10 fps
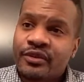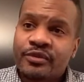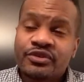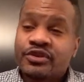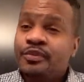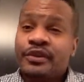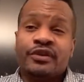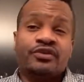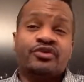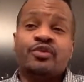She's being a
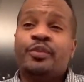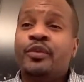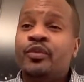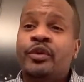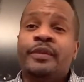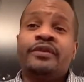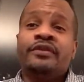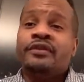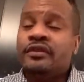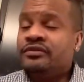superwoman,
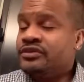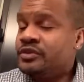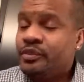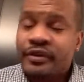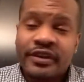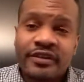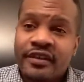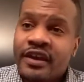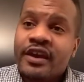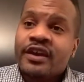she bringing
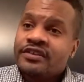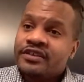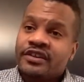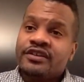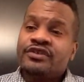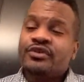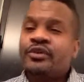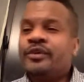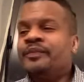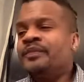dinner to him.